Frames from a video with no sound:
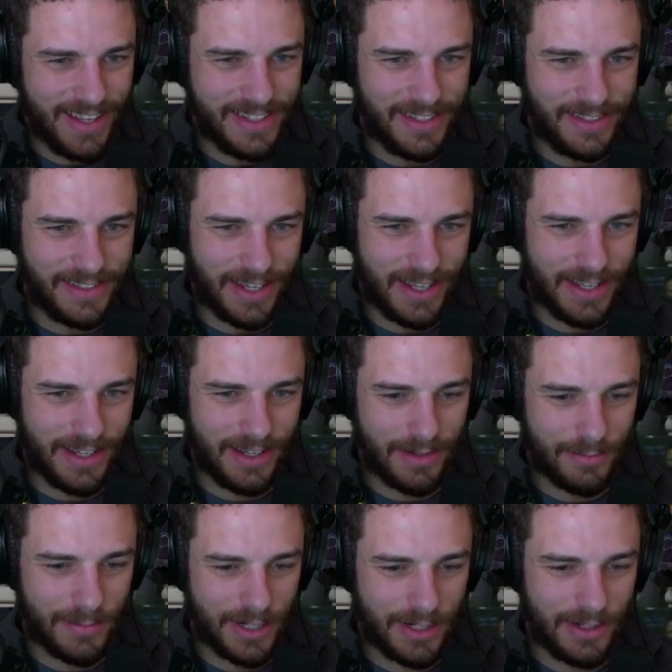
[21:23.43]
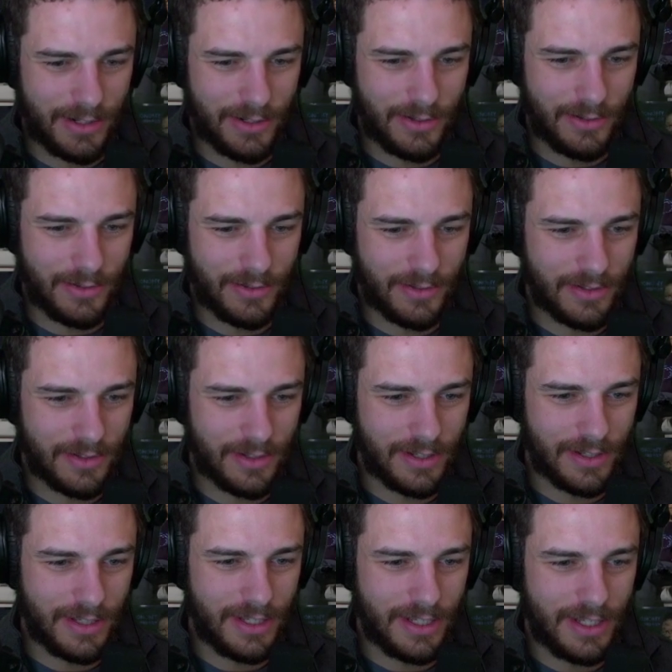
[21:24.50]
Damn, bro.
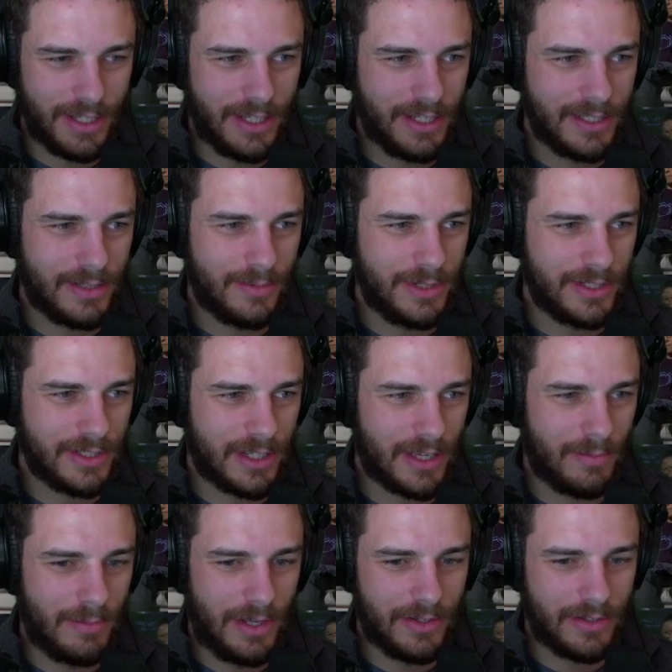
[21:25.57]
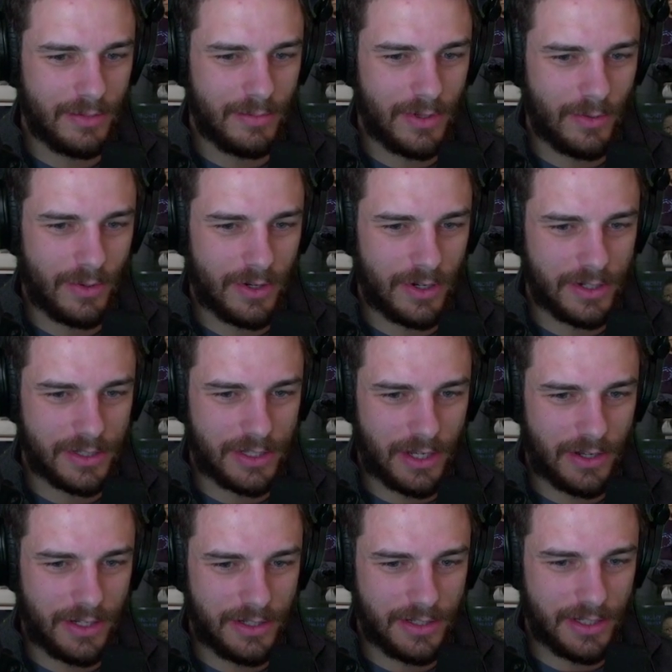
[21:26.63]
Somebody just called Melton the worst. Oh,
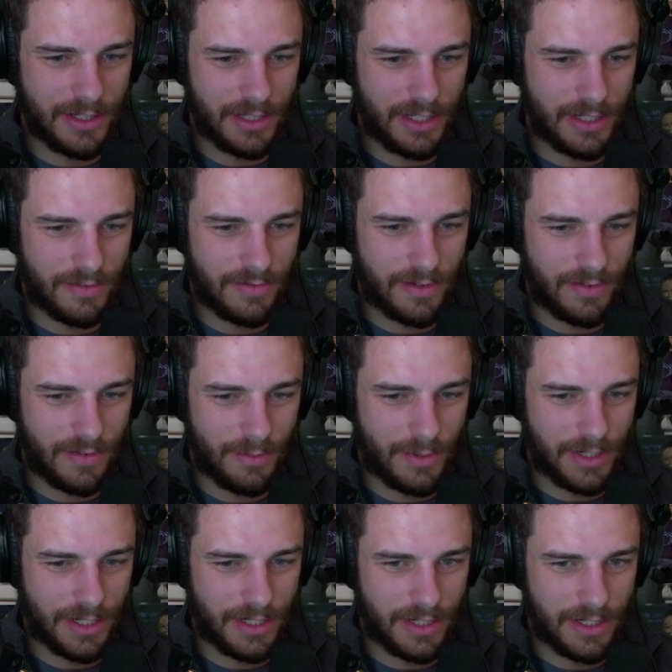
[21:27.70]
here's a good gift for everybody.